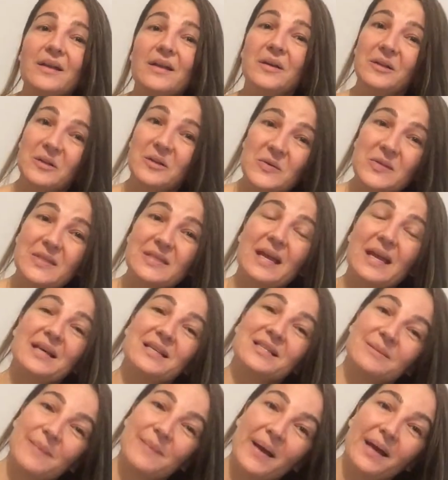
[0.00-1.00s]
used
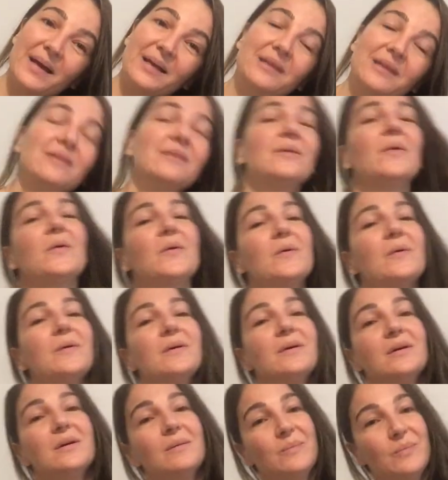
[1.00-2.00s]
as mind
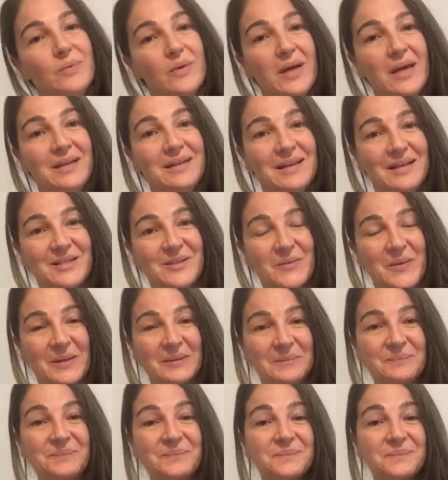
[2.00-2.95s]
or brain as well.